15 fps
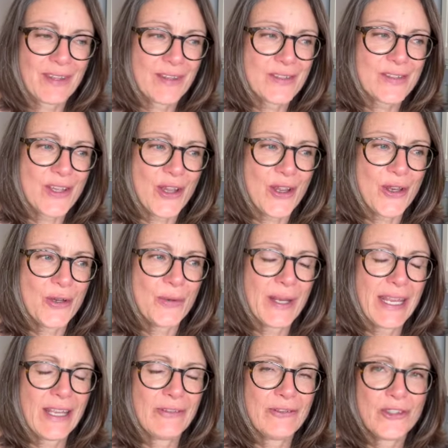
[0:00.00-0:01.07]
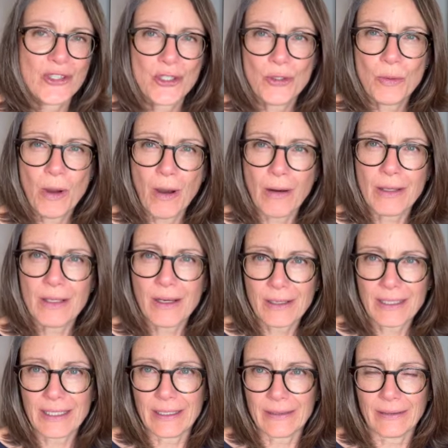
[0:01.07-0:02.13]
So if you are
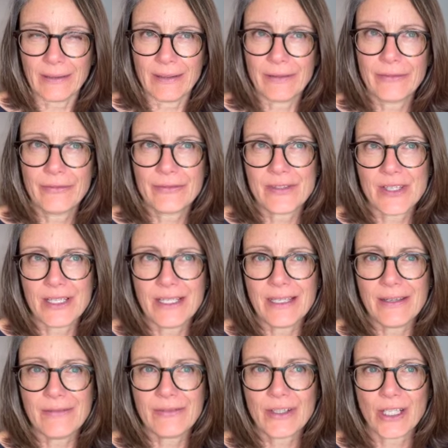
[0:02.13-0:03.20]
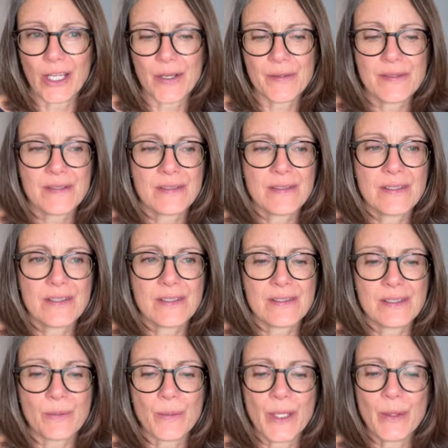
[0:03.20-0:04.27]
lucky enough to live close to
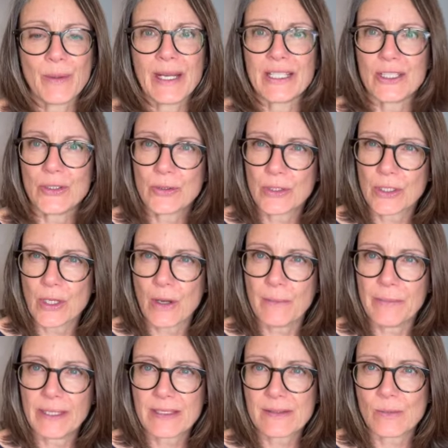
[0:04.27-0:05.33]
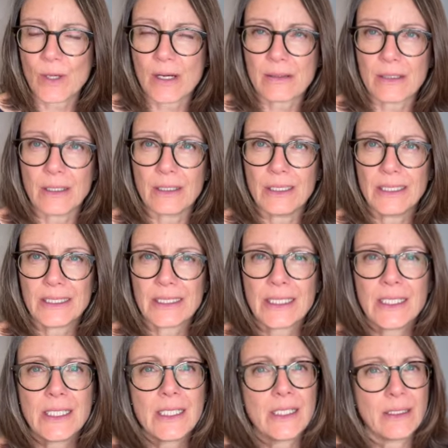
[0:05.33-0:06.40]
somewhere where you could go and pick some wild garlic,
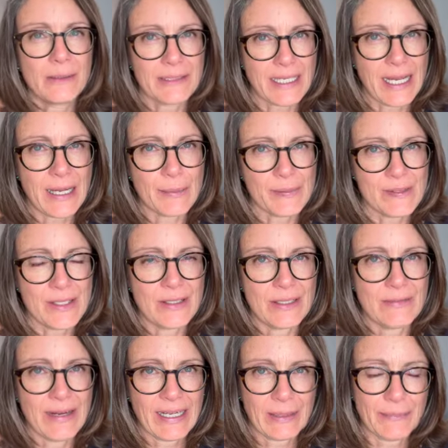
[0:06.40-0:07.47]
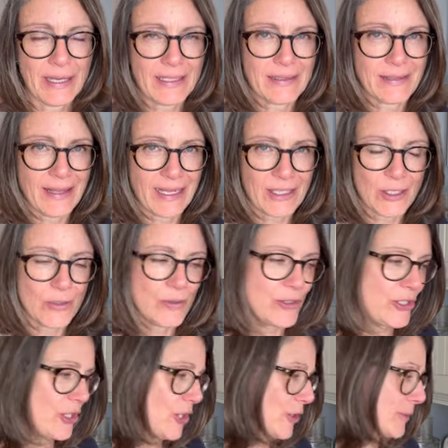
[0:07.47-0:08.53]
I'd absolutely recommend that you
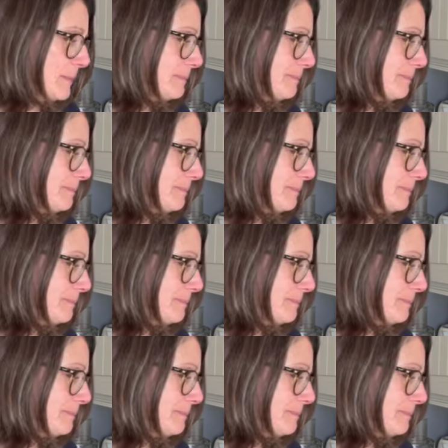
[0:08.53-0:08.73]
do.